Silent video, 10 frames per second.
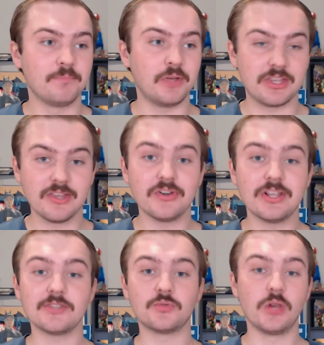But here
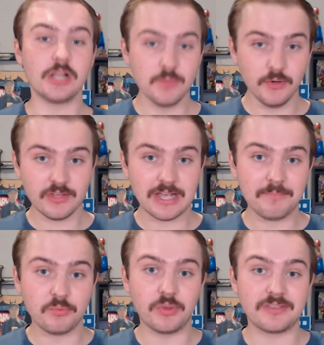he is really moving
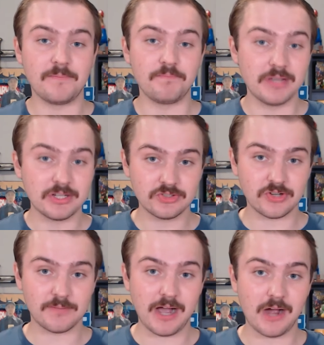up with some big
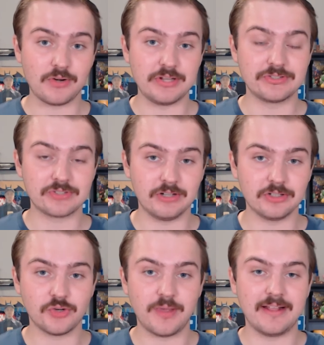star power in
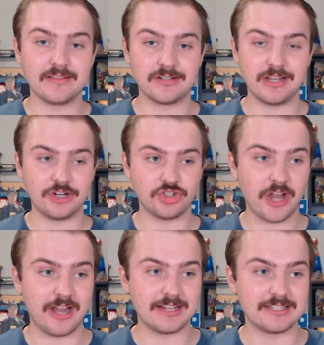Scarlett Johansson and
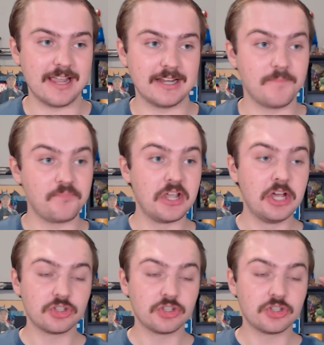Channing Tatum.